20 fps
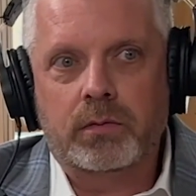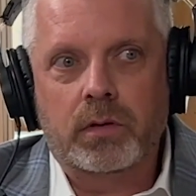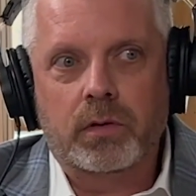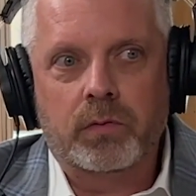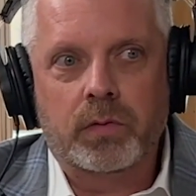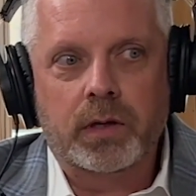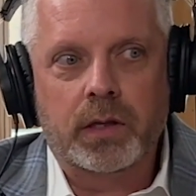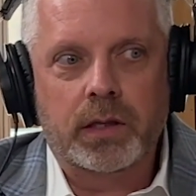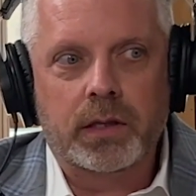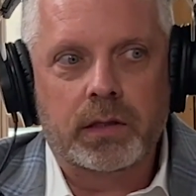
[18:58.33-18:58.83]
are
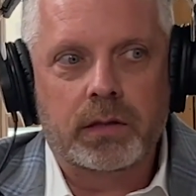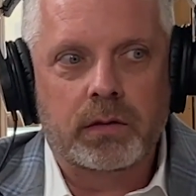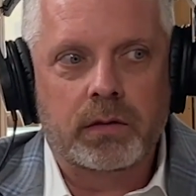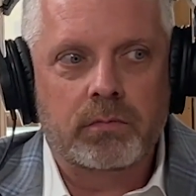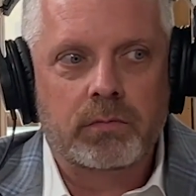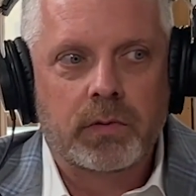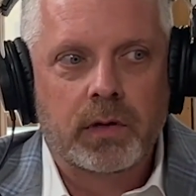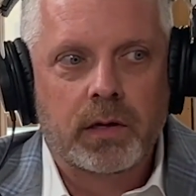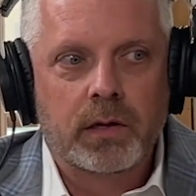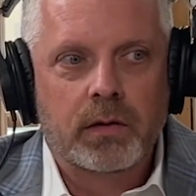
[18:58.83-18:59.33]
really
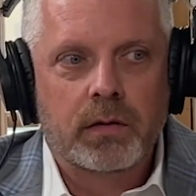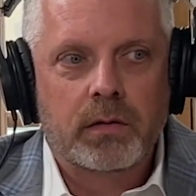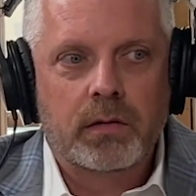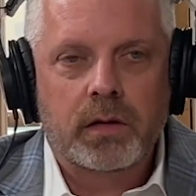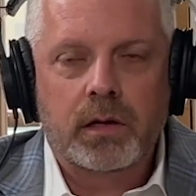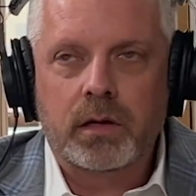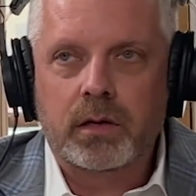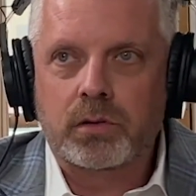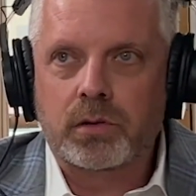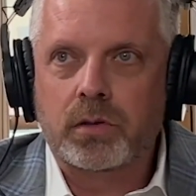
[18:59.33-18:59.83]

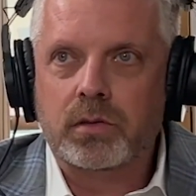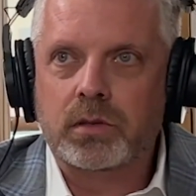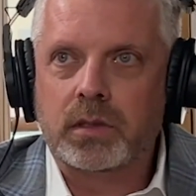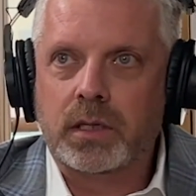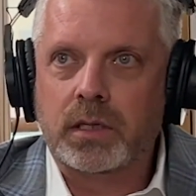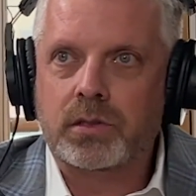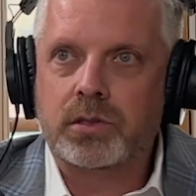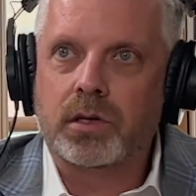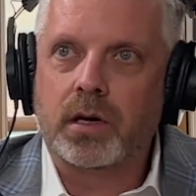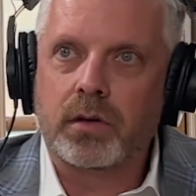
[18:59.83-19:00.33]
using
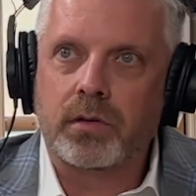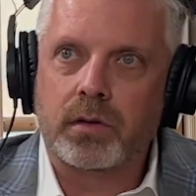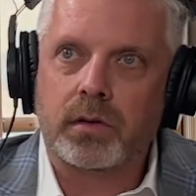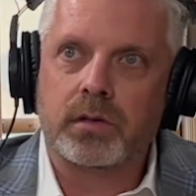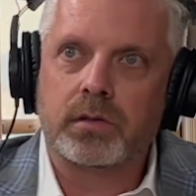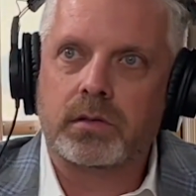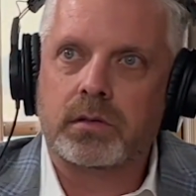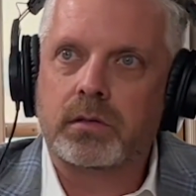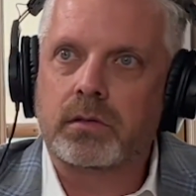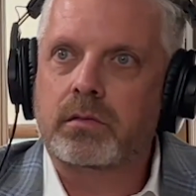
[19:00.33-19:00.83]
each
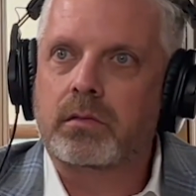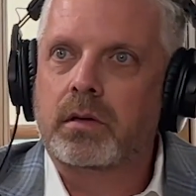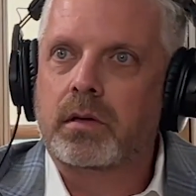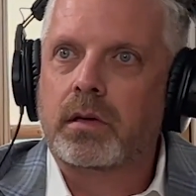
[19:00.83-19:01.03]
other's